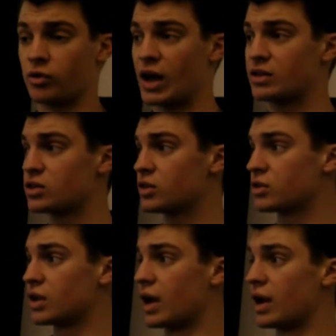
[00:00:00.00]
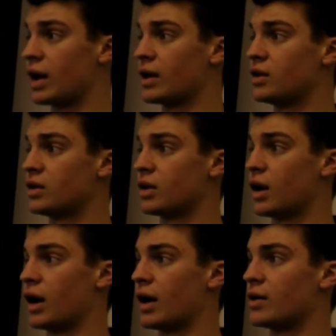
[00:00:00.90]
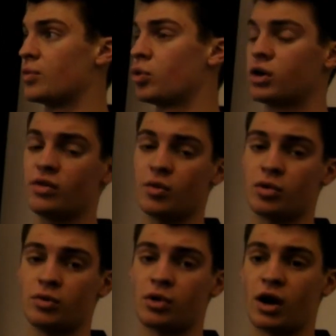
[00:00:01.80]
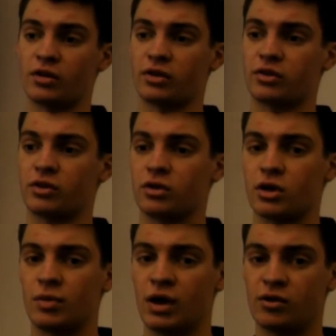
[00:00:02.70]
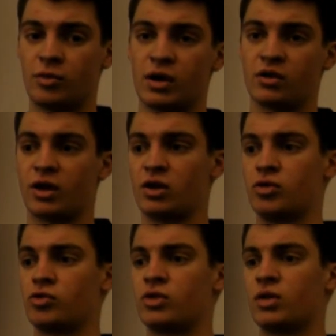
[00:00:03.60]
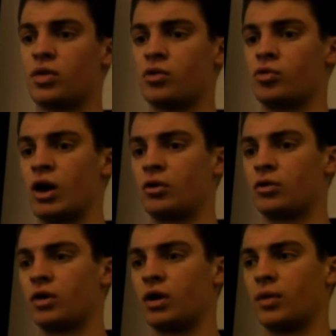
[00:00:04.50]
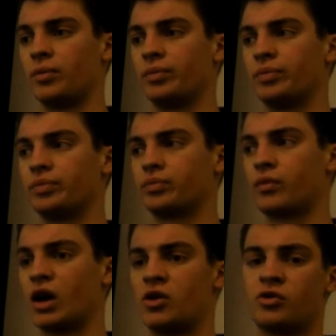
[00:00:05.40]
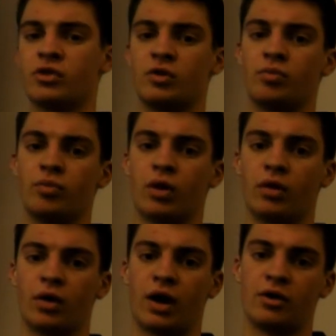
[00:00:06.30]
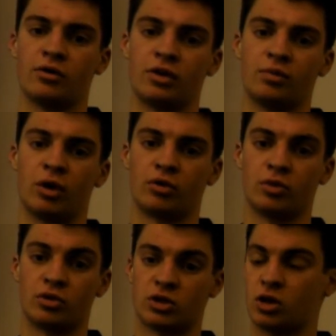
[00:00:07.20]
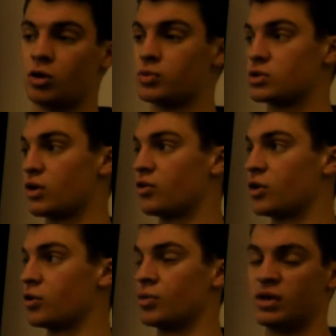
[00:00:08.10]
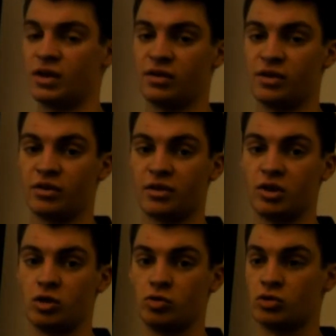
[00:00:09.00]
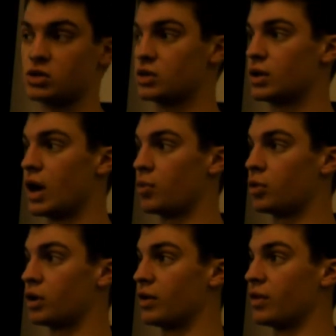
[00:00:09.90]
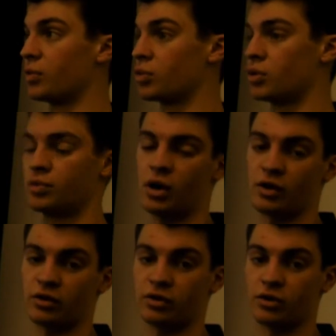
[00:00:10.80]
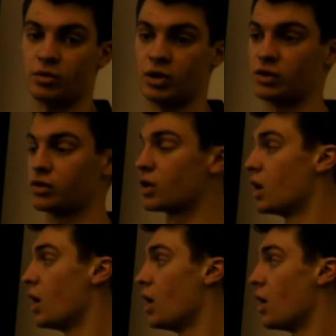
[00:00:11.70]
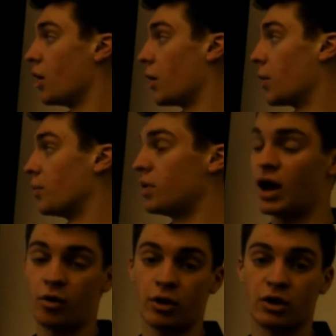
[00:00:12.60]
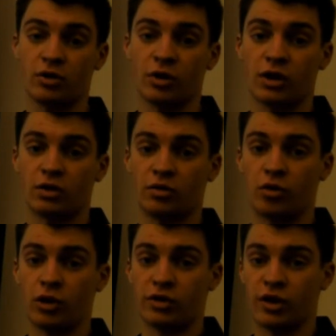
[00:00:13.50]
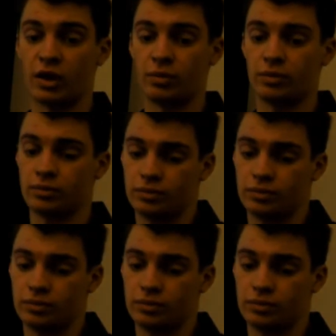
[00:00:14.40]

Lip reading: So that's just, and I put it in the preprocessor commands because I used it throughout, I used it in multiple scopes, so I figured it would be the easiest to use. I put it in the preprocessor commands. Now we're going to look at the void setup.